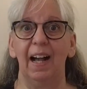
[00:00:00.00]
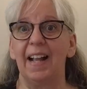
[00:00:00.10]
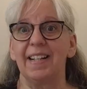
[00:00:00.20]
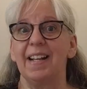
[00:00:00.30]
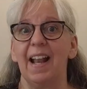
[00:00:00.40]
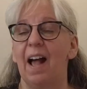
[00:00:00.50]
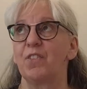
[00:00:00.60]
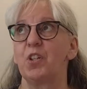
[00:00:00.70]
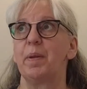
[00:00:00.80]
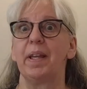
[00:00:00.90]
I didn't
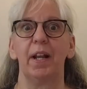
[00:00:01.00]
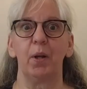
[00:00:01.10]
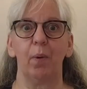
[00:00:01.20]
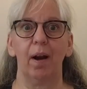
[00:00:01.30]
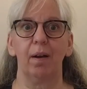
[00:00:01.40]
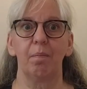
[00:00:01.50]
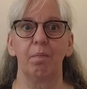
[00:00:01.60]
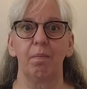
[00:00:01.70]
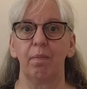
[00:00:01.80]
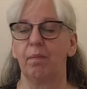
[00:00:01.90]
have to be anywhere.
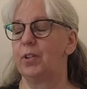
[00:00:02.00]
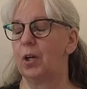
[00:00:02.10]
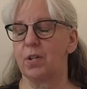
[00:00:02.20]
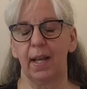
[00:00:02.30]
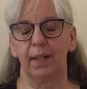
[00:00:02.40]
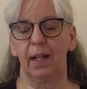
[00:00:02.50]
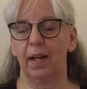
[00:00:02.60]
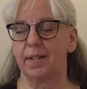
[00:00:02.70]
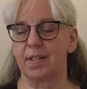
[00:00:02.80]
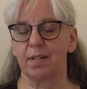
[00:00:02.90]
No
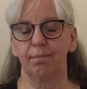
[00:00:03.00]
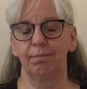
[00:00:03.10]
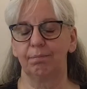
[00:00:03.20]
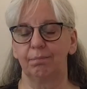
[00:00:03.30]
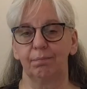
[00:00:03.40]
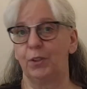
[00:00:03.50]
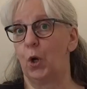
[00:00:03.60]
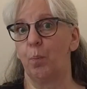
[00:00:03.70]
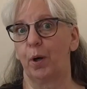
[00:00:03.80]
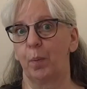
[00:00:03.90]
deadlines,
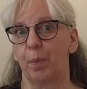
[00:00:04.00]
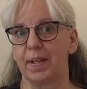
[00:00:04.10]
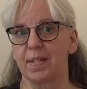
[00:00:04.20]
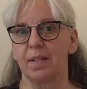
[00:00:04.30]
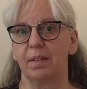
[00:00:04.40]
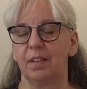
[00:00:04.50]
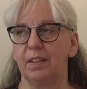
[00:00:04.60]
no purpose.